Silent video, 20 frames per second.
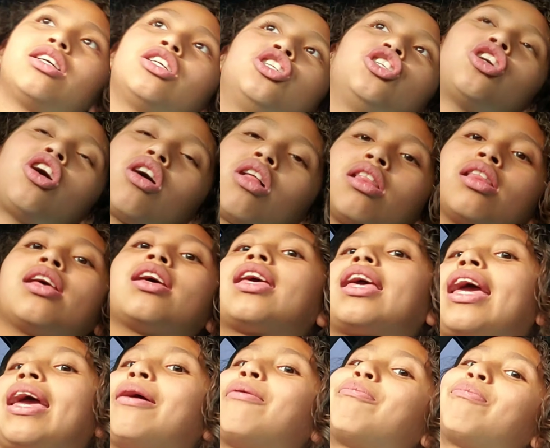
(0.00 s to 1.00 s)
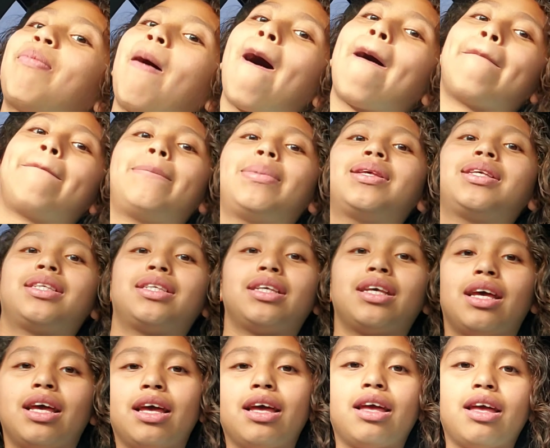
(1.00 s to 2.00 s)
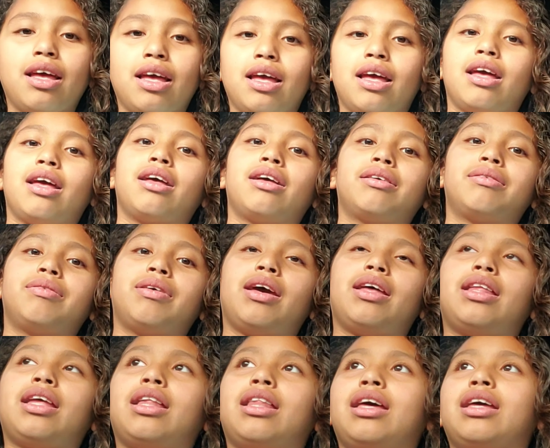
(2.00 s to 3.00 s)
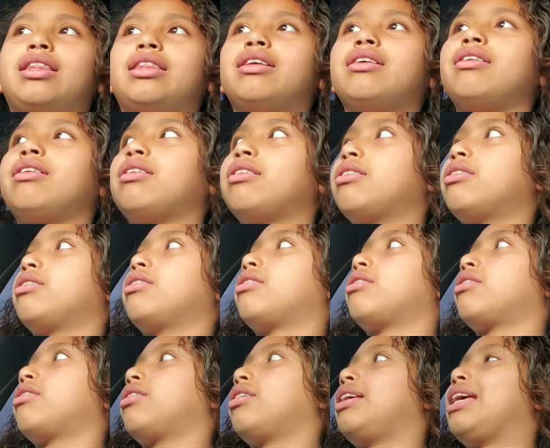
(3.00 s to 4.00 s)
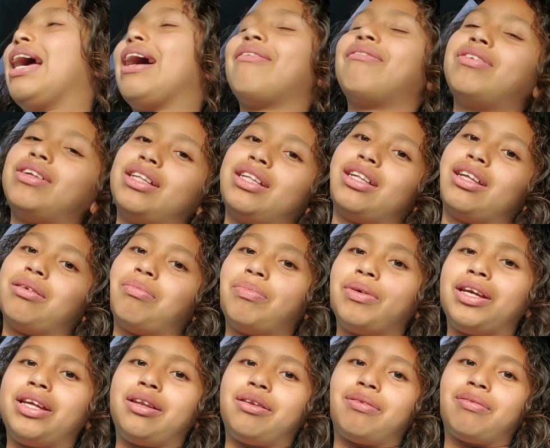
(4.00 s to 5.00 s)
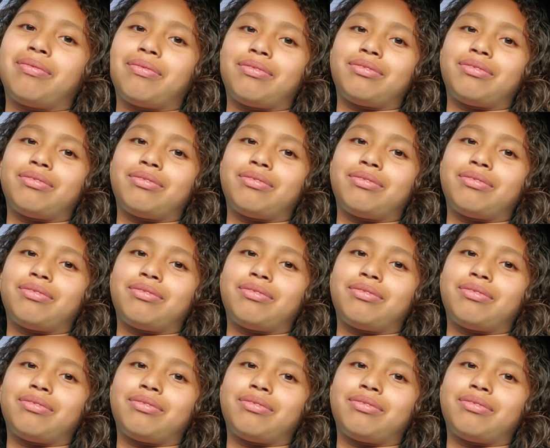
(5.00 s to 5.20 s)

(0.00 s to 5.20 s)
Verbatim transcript: the chocolate cake pops. And I like the, yeah, vanilla bean.